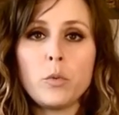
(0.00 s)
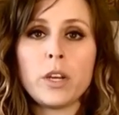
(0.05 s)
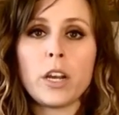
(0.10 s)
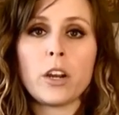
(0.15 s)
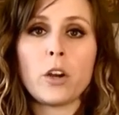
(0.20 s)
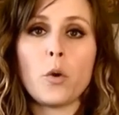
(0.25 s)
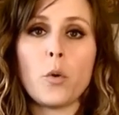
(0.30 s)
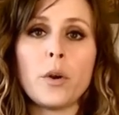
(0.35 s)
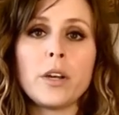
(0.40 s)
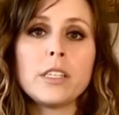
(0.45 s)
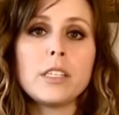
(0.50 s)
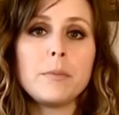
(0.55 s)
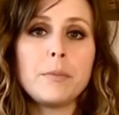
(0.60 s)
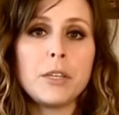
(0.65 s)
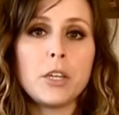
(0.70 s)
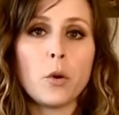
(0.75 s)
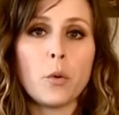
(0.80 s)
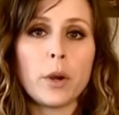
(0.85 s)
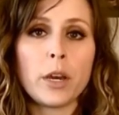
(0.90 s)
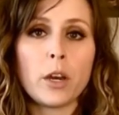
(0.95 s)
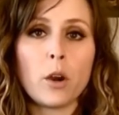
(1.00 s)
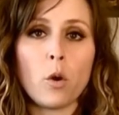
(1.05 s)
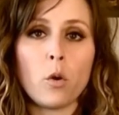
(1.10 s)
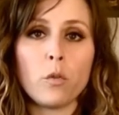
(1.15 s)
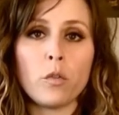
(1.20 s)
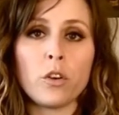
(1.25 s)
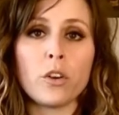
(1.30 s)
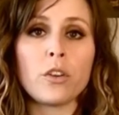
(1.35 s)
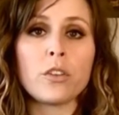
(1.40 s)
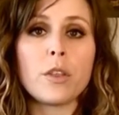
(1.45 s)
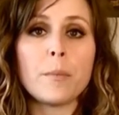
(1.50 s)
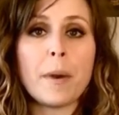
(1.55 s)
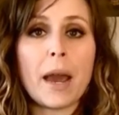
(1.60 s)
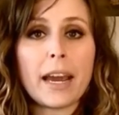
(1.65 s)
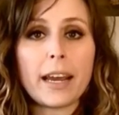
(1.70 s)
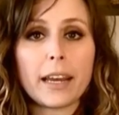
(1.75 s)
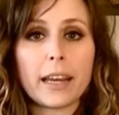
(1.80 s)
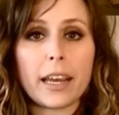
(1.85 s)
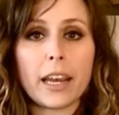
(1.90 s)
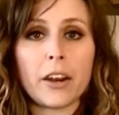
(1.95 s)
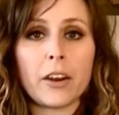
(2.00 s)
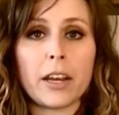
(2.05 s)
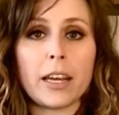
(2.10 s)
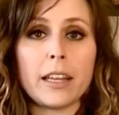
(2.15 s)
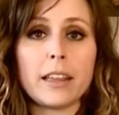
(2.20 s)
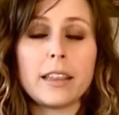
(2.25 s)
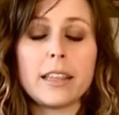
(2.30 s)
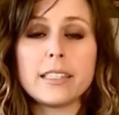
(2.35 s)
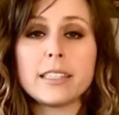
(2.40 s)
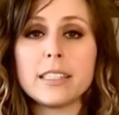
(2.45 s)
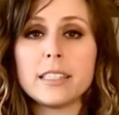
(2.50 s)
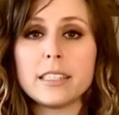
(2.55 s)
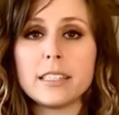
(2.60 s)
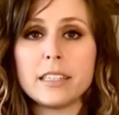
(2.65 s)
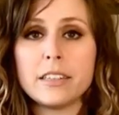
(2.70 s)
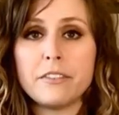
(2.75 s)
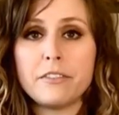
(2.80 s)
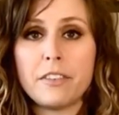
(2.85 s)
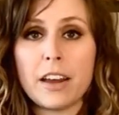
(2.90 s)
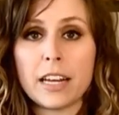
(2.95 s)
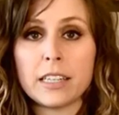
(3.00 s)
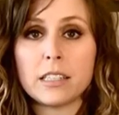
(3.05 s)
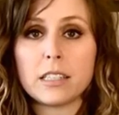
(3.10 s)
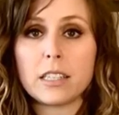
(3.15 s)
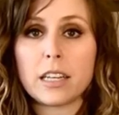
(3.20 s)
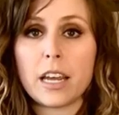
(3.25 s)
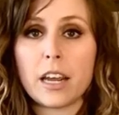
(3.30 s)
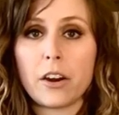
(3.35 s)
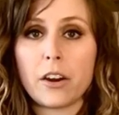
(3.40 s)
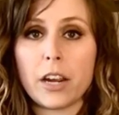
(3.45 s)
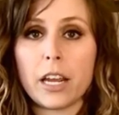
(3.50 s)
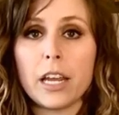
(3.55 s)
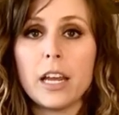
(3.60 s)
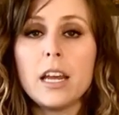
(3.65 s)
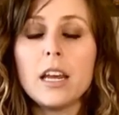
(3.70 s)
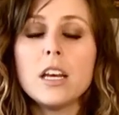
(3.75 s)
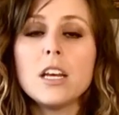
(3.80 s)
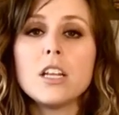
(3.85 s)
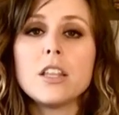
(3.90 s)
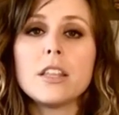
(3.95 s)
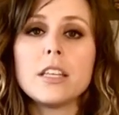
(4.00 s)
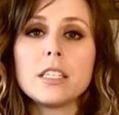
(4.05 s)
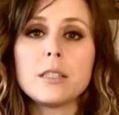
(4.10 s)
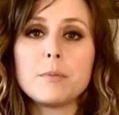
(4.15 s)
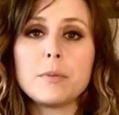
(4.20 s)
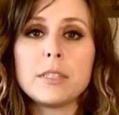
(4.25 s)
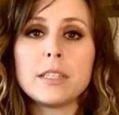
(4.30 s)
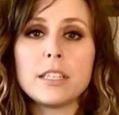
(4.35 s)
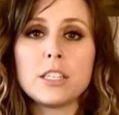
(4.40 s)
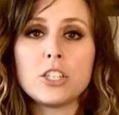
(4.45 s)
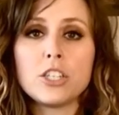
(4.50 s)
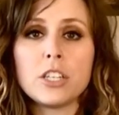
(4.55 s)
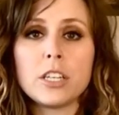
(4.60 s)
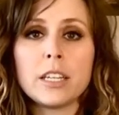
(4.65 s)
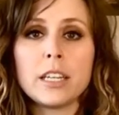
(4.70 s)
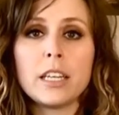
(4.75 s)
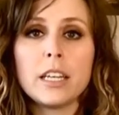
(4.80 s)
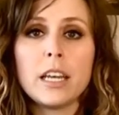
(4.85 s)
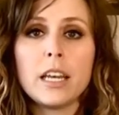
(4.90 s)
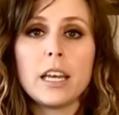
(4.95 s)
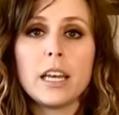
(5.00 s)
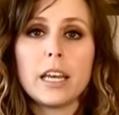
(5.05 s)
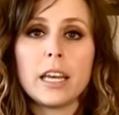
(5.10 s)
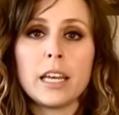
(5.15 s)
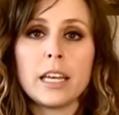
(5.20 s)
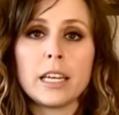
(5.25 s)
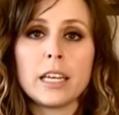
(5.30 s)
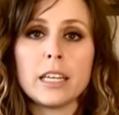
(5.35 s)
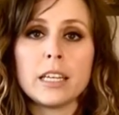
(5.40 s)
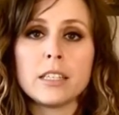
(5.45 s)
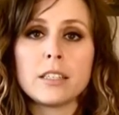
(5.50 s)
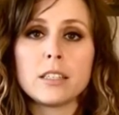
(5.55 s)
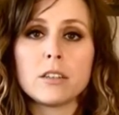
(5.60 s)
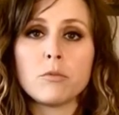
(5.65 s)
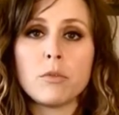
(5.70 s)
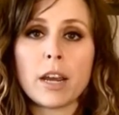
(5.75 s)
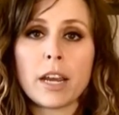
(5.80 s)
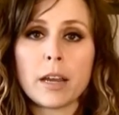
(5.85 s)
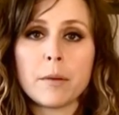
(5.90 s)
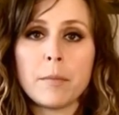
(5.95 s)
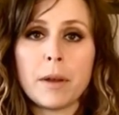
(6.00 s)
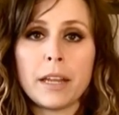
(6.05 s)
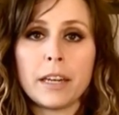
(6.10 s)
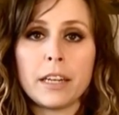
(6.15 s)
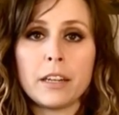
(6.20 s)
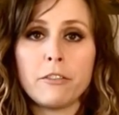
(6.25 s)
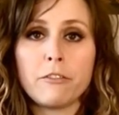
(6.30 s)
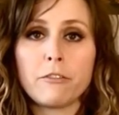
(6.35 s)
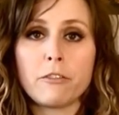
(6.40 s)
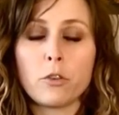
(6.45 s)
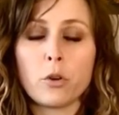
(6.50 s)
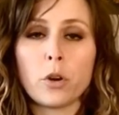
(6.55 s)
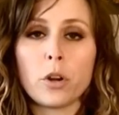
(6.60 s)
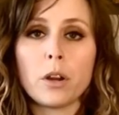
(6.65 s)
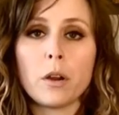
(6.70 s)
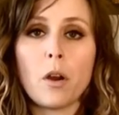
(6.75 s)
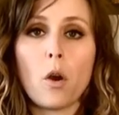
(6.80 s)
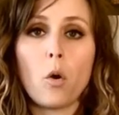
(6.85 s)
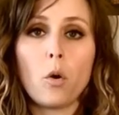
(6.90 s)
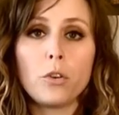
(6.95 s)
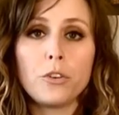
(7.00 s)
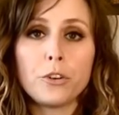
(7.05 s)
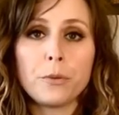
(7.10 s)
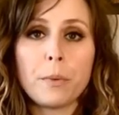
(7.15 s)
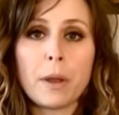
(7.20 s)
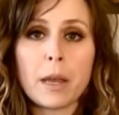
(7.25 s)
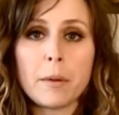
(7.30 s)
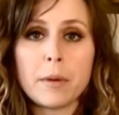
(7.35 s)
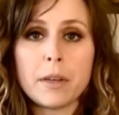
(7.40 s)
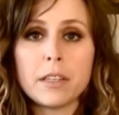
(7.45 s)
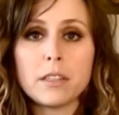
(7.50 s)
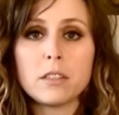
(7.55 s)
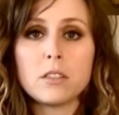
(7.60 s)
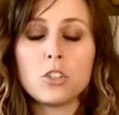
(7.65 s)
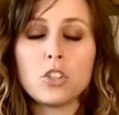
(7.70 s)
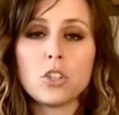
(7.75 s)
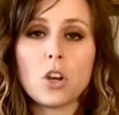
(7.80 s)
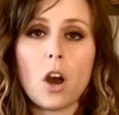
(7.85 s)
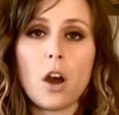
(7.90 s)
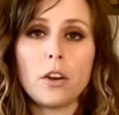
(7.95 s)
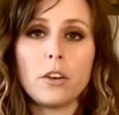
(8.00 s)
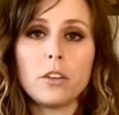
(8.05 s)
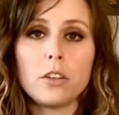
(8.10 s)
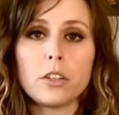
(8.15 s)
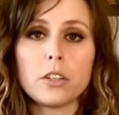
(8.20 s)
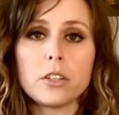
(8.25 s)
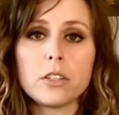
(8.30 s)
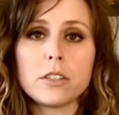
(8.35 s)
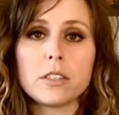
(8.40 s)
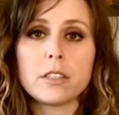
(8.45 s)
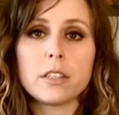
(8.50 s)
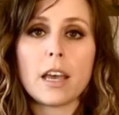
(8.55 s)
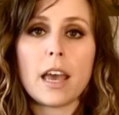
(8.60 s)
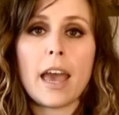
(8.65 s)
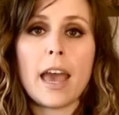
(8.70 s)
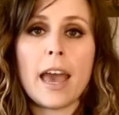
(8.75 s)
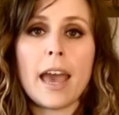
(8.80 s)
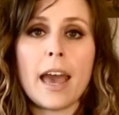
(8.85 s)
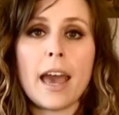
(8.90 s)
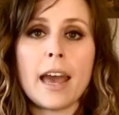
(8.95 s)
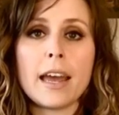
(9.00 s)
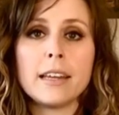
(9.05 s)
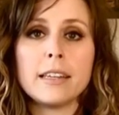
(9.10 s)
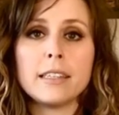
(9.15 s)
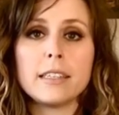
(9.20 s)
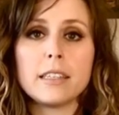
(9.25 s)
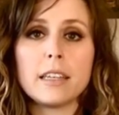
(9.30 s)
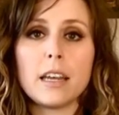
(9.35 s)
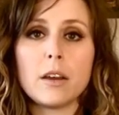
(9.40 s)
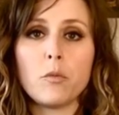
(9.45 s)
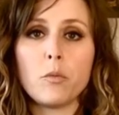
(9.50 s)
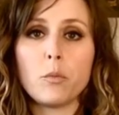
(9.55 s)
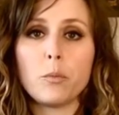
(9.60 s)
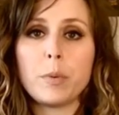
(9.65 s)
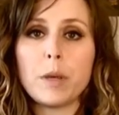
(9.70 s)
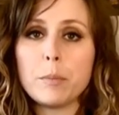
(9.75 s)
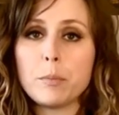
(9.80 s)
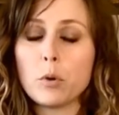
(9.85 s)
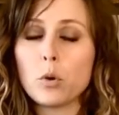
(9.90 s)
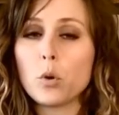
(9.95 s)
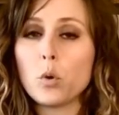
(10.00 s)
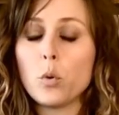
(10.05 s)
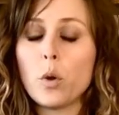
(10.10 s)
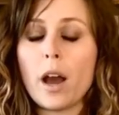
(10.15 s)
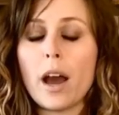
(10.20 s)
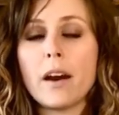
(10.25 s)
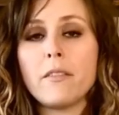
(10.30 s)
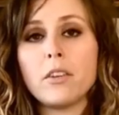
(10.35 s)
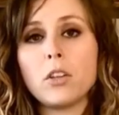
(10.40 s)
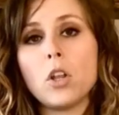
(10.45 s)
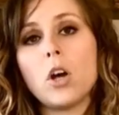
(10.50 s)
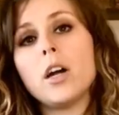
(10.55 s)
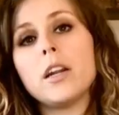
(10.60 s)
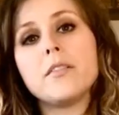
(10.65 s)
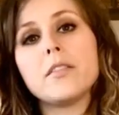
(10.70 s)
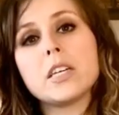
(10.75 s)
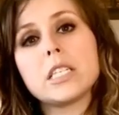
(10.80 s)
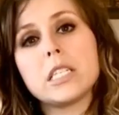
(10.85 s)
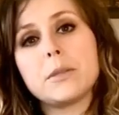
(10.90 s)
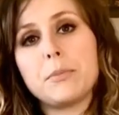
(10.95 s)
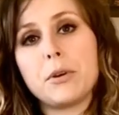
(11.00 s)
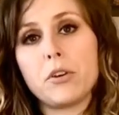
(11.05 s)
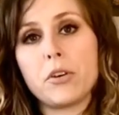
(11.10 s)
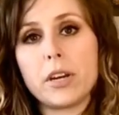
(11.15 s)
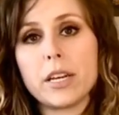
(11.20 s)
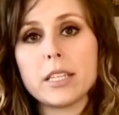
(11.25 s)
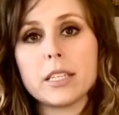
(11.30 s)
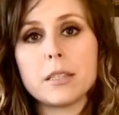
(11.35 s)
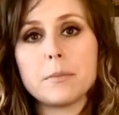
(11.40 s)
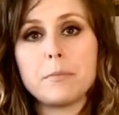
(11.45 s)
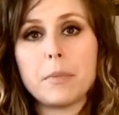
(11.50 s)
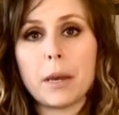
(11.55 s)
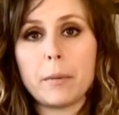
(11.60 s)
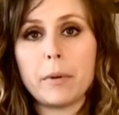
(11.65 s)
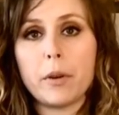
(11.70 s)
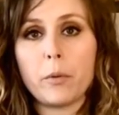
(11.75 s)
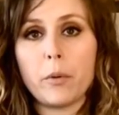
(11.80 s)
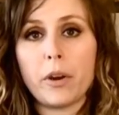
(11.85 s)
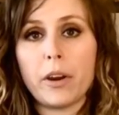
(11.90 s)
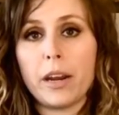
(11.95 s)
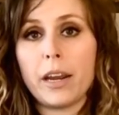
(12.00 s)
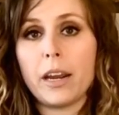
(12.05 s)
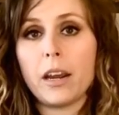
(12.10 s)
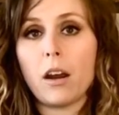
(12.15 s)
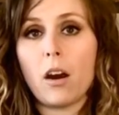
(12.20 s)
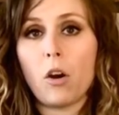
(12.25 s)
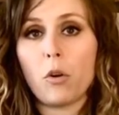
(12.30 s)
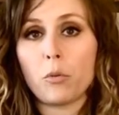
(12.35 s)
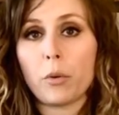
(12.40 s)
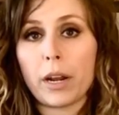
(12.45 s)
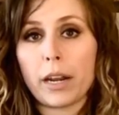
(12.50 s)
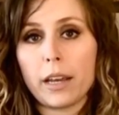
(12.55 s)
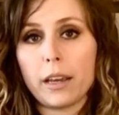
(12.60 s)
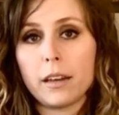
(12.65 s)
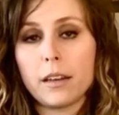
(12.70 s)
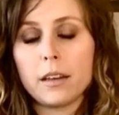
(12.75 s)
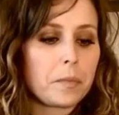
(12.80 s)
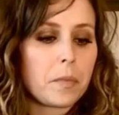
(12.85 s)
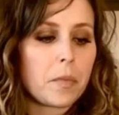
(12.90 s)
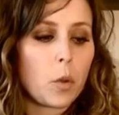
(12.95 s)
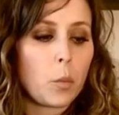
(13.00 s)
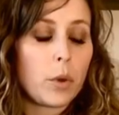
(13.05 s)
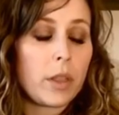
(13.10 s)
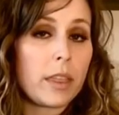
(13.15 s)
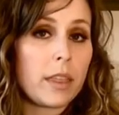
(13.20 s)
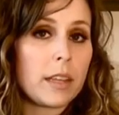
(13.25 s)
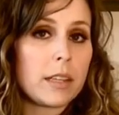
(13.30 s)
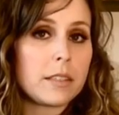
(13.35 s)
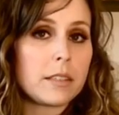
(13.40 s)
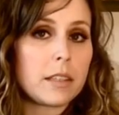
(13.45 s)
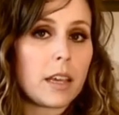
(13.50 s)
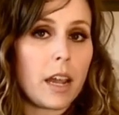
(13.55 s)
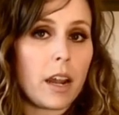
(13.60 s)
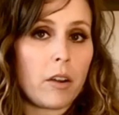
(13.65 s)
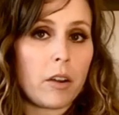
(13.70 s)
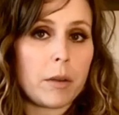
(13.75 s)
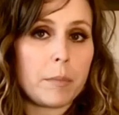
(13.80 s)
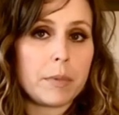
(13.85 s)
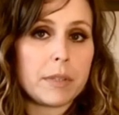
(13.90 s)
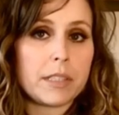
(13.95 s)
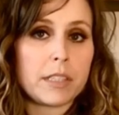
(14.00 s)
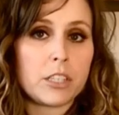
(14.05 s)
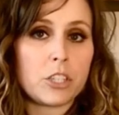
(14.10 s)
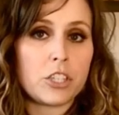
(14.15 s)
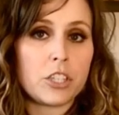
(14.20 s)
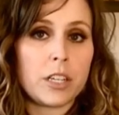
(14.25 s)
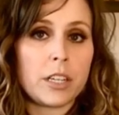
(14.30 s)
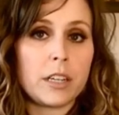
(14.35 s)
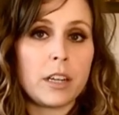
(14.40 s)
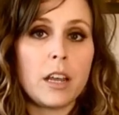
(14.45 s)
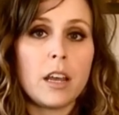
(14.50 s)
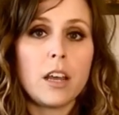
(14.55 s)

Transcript: we are going to be going over the back carry. This is an advanced carry. This position is recommended for older babies, toddlers, and people who have a lot of experience baby wearing already. With this carry position,